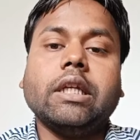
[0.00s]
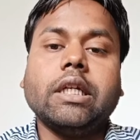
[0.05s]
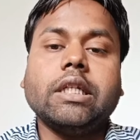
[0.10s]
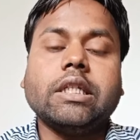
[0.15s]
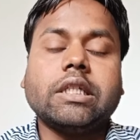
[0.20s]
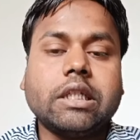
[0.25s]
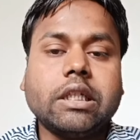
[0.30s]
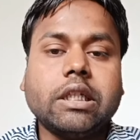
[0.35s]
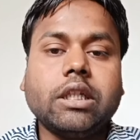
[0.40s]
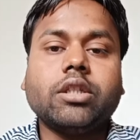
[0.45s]
there
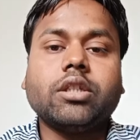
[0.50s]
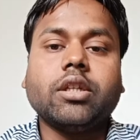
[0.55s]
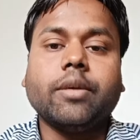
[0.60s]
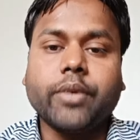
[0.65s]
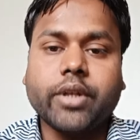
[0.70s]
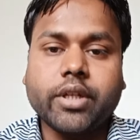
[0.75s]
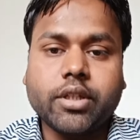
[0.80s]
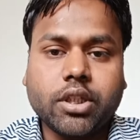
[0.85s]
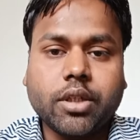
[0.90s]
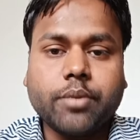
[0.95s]
are still
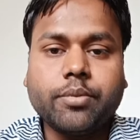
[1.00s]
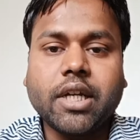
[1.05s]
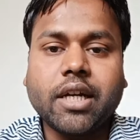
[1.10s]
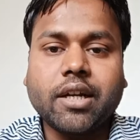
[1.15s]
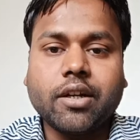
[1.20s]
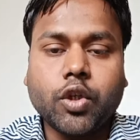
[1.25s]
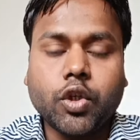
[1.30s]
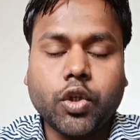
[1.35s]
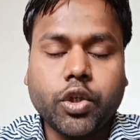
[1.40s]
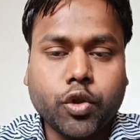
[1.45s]
some concepts
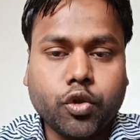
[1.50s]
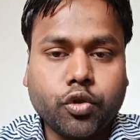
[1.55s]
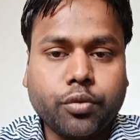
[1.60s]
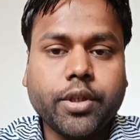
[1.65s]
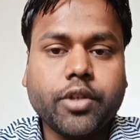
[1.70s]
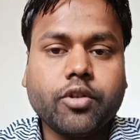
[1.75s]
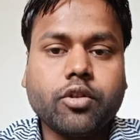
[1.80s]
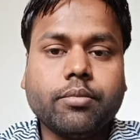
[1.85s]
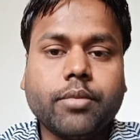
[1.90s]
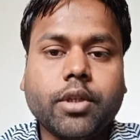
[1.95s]
that need
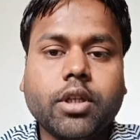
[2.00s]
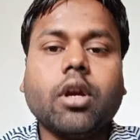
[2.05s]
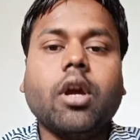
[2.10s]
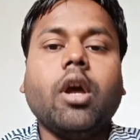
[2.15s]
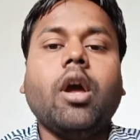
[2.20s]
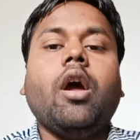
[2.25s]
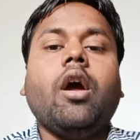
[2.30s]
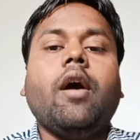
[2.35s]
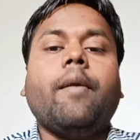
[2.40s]
to be determined